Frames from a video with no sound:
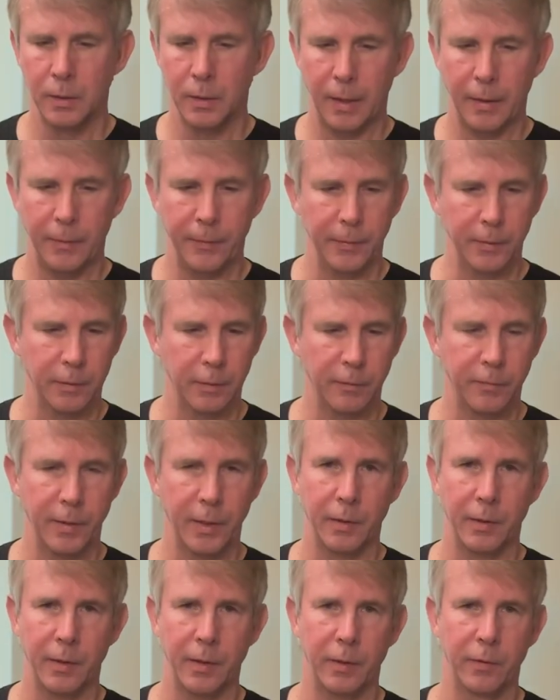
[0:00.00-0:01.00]
I think they're
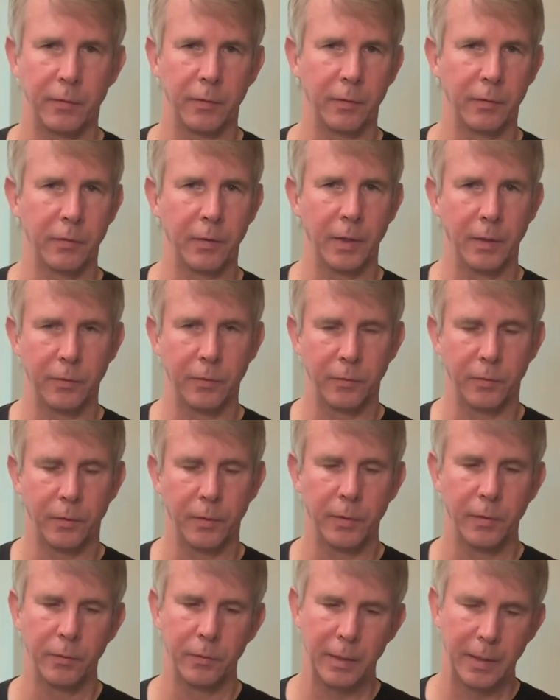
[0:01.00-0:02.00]
fantastic sounding
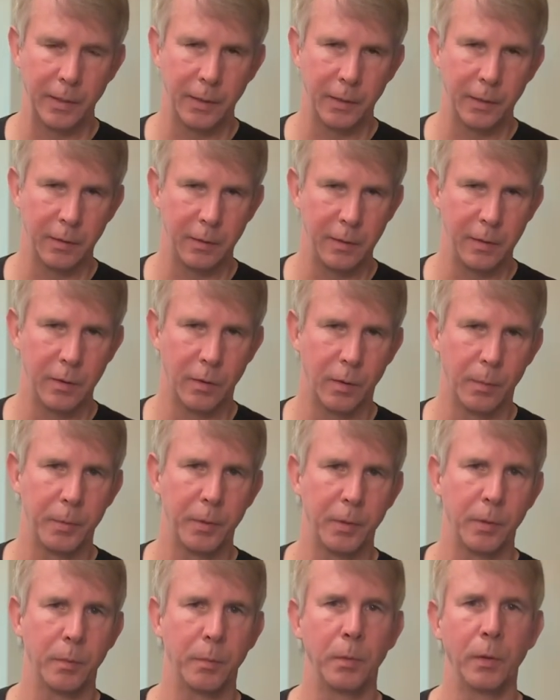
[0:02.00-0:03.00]
strings, and I like DR
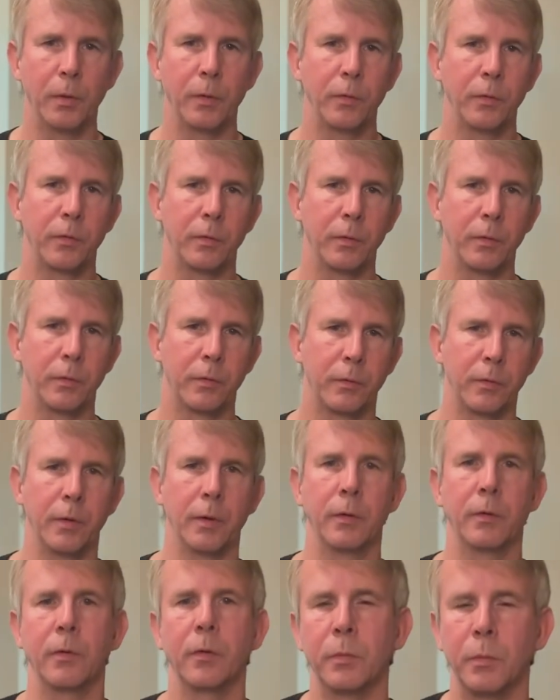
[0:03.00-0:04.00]
Pure Blues
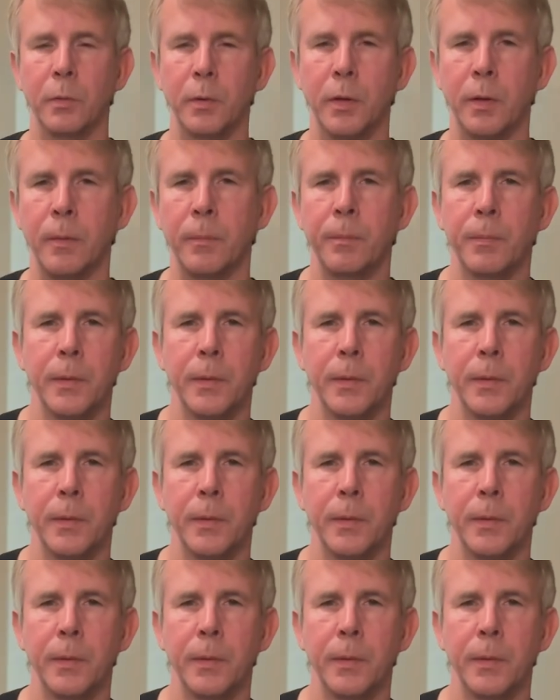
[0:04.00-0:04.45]
strings as well.